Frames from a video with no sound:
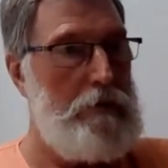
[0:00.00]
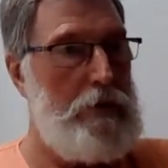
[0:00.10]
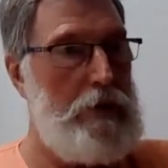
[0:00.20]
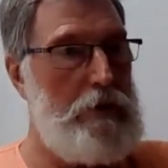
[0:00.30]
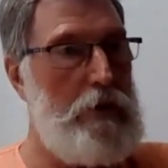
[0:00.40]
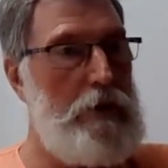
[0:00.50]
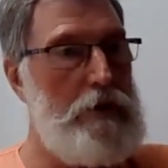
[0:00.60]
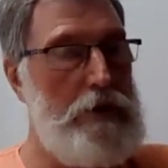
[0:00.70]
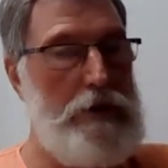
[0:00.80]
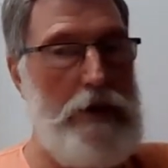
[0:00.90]
But it was
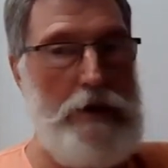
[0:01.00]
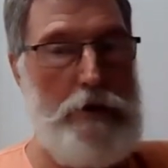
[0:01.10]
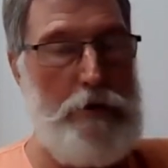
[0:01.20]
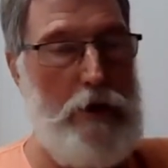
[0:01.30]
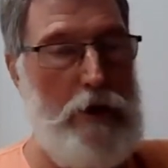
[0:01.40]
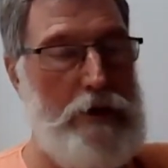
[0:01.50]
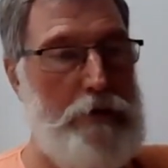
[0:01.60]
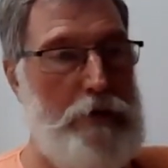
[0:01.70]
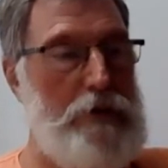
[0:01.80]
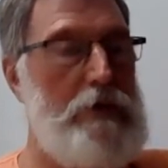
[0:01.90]
these ancient
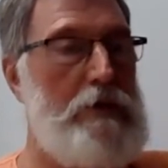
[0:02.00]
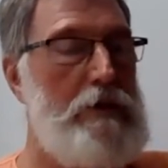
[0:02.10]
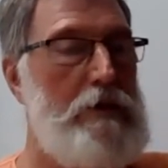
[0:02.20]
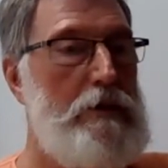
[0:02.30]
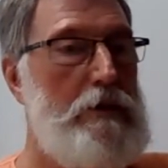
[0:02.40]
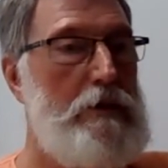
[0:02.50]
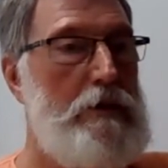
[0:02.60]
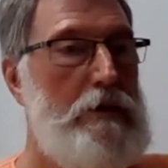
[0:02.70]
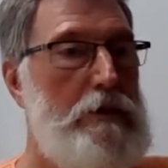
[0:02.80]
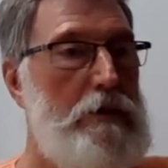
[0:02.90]
philosophers
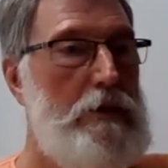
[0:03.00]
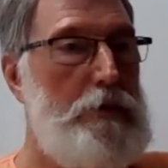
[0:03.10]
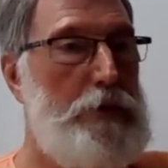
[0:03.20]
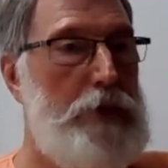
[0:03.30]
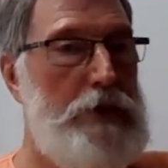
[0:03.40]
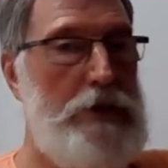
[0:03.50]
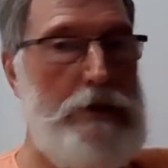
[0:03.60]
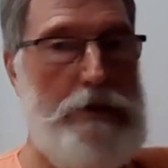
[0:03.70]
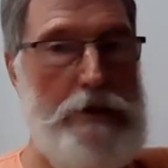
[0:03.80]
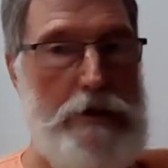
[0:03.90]
in the
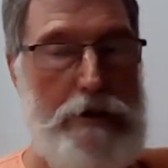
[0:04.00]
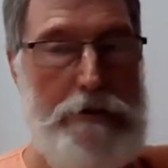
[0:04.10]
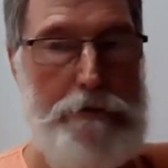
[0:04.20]
Upanishads